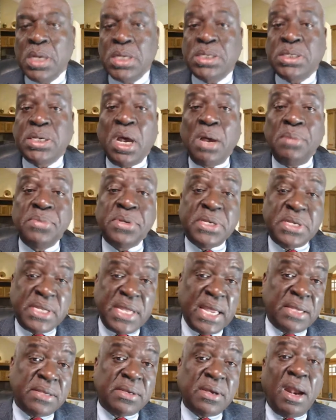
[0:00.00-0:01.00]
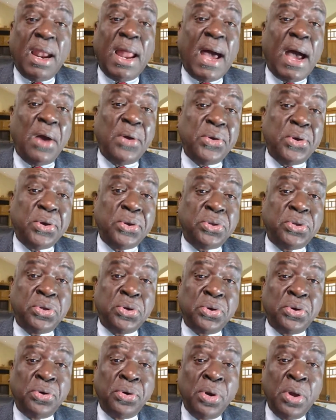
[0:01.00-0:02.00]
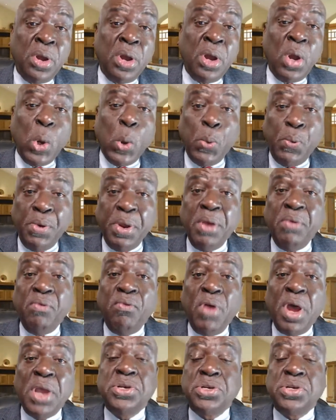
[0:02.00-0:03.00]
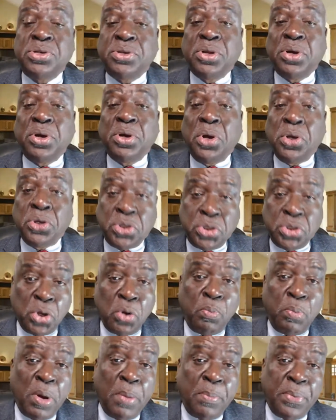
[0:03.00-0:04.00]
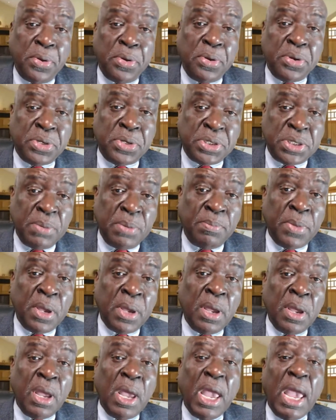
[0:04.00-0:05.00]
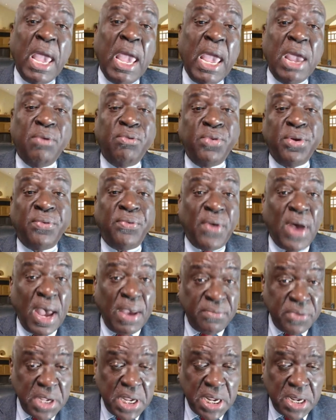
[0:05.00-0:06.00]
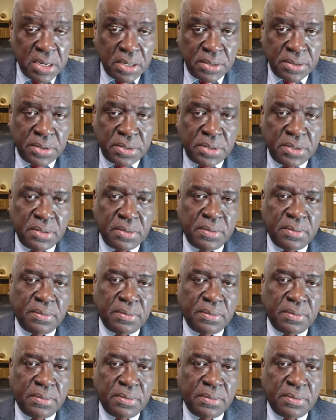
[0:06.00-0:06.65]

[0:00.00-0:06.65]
Some states allow you to re-register a sole proprietorship every 5 years.